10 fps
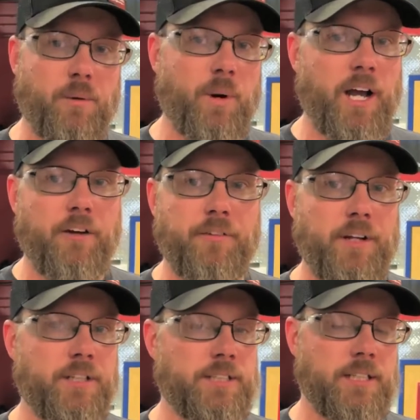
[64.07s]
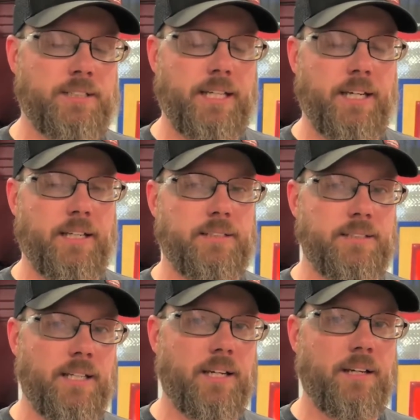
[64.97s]
wire feeders, our TIG,
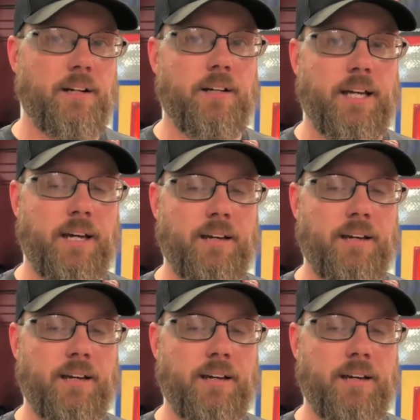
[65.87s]
stick, and all that.